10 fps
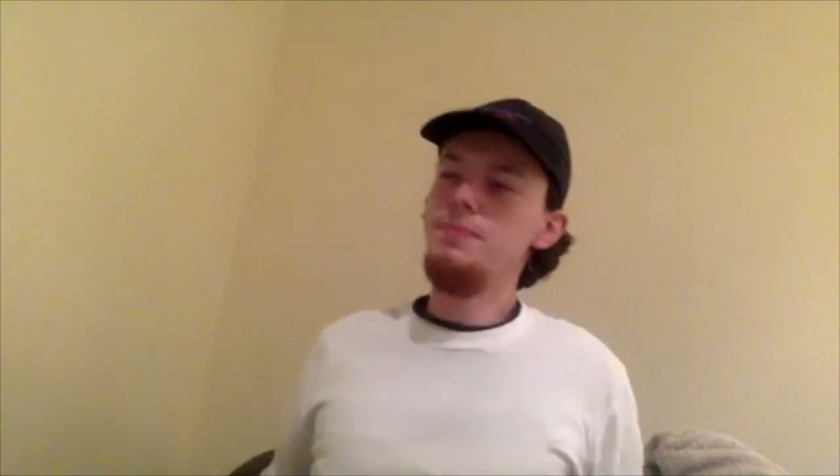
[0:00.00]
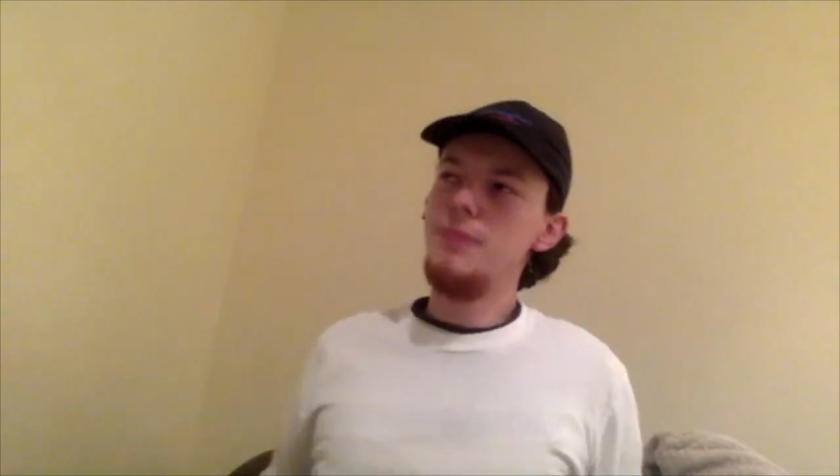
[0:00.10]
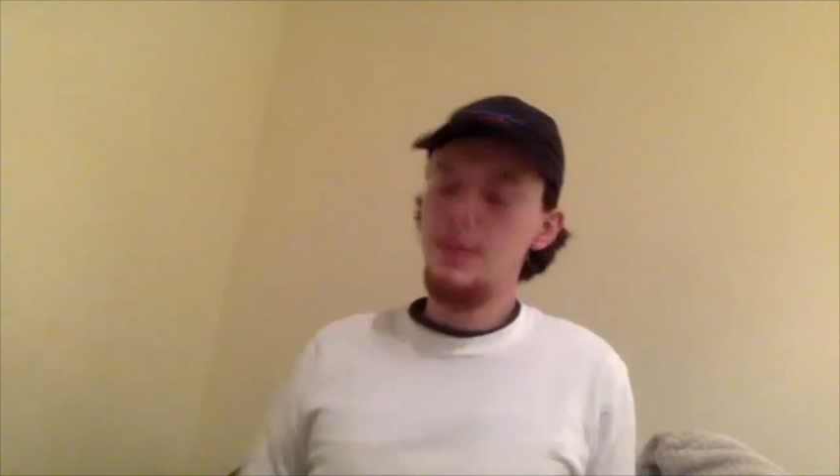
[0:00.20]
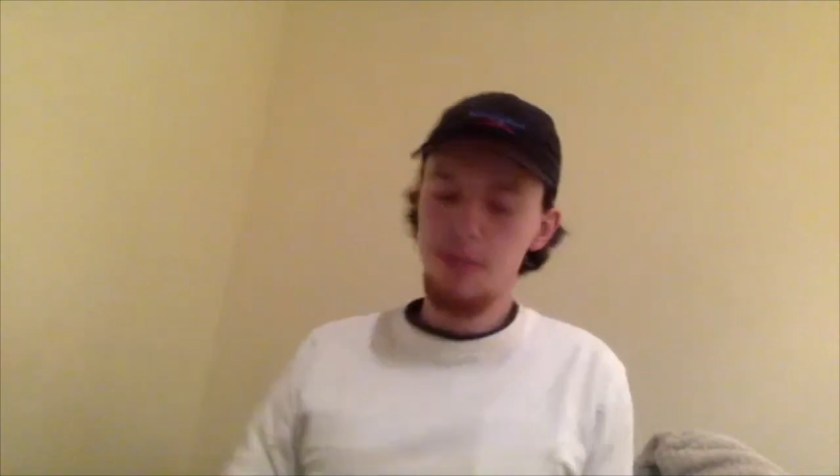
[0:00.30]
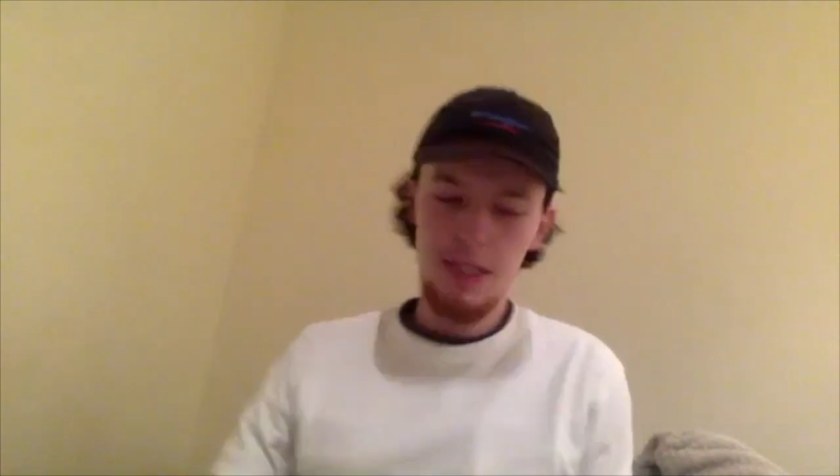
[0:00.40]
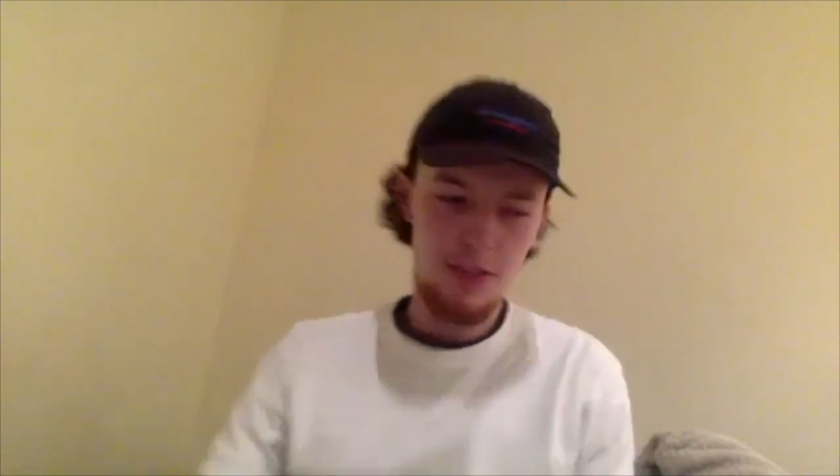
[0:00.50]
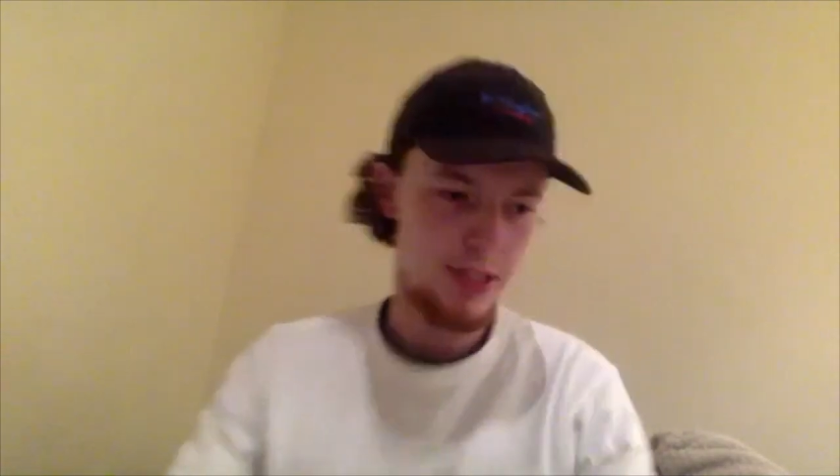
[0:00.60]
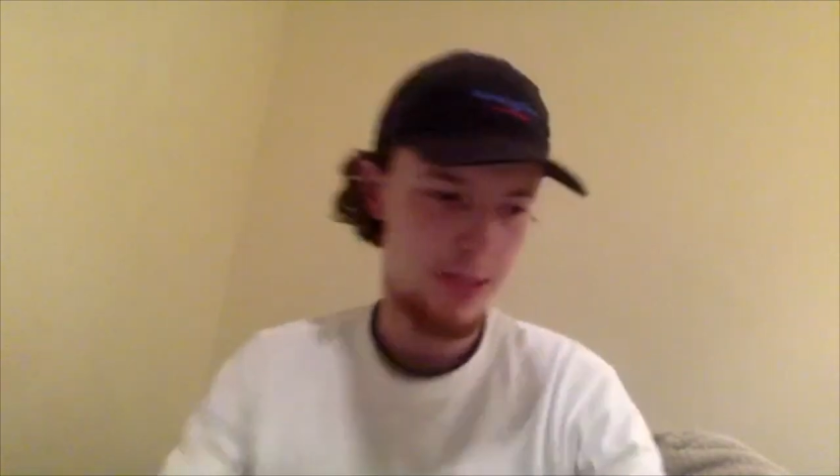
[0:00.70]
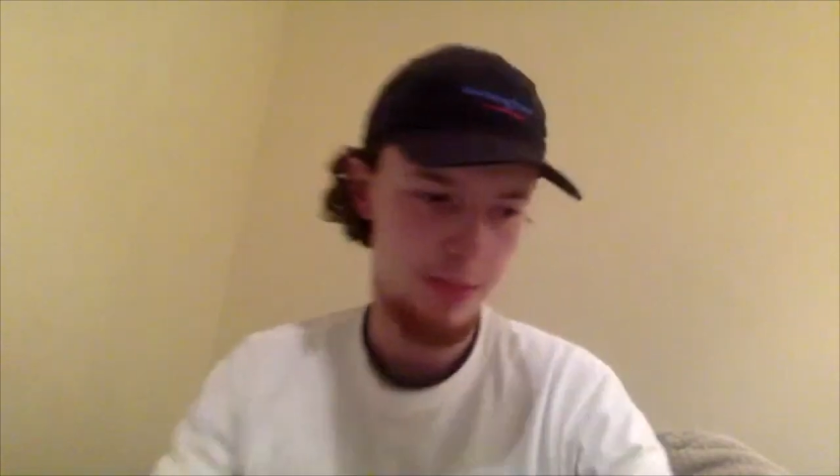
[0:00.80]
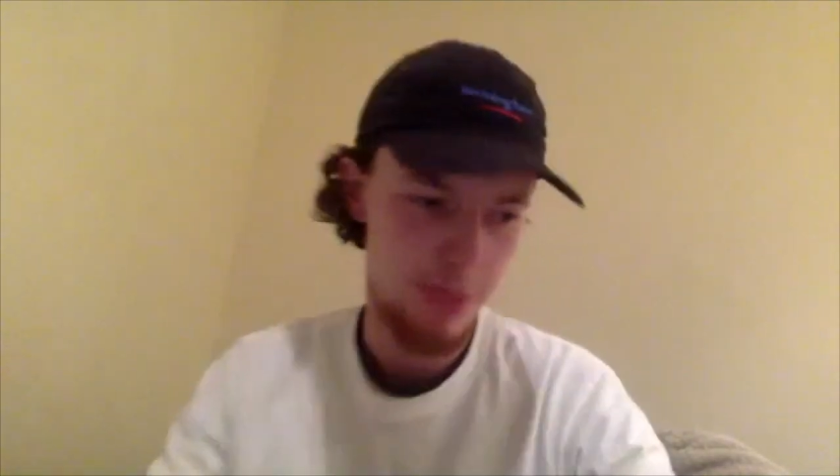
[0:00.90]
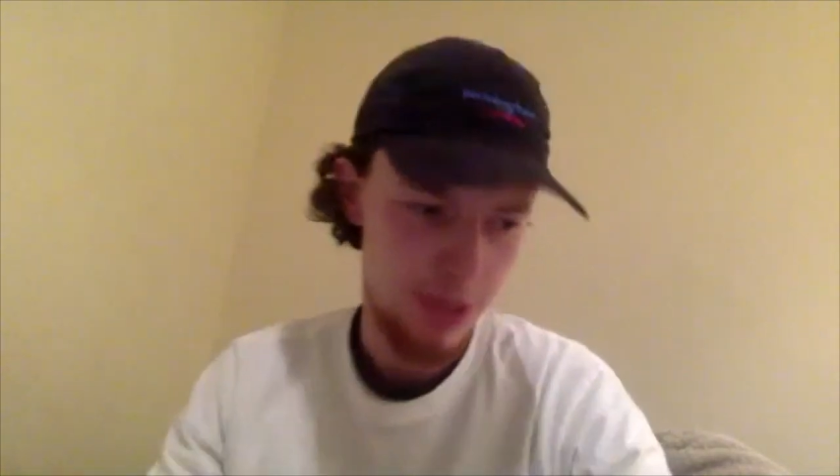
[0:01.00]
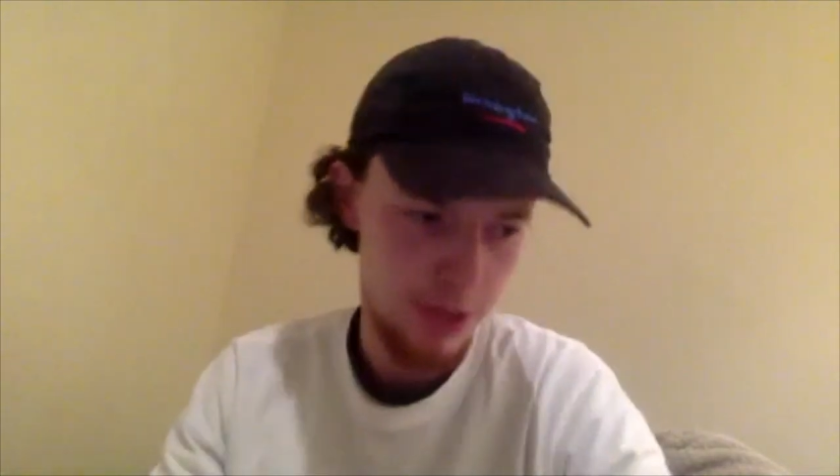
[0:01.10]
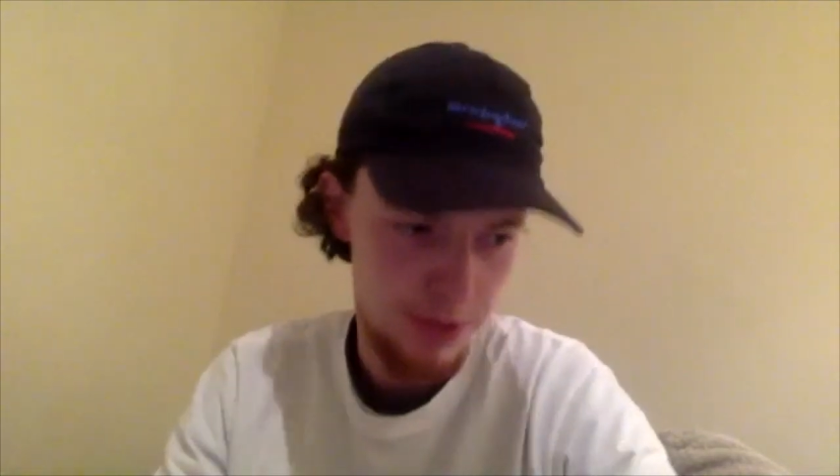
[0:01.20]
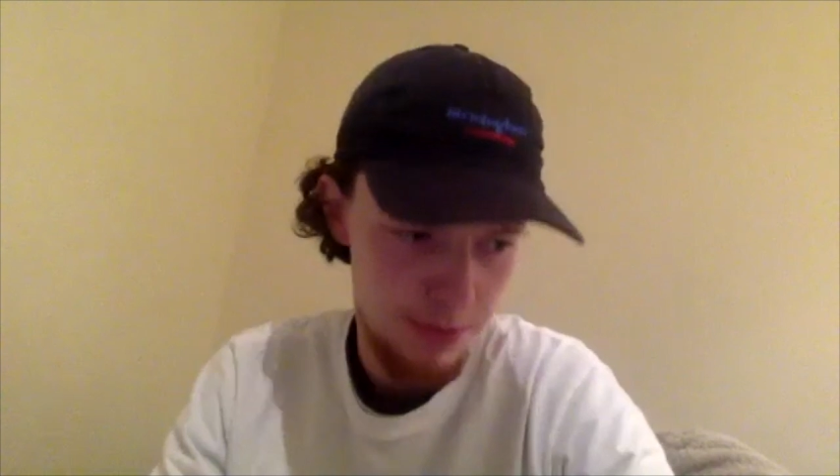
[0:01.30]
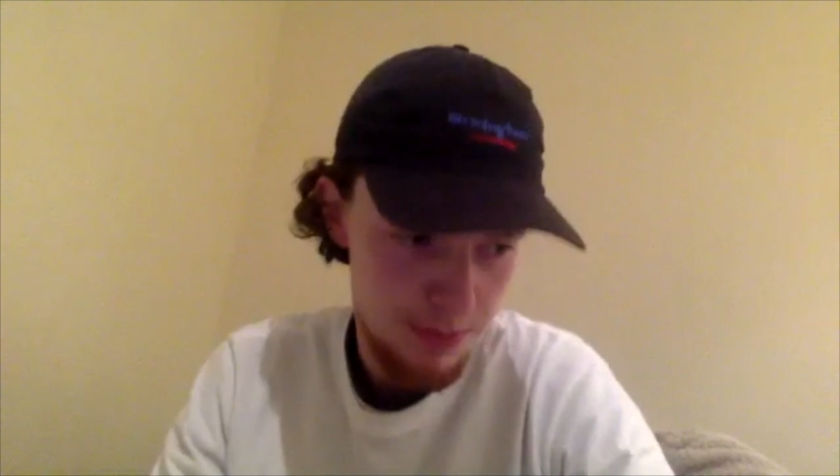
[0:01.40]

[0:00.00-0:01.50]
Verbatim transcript: that was interesting because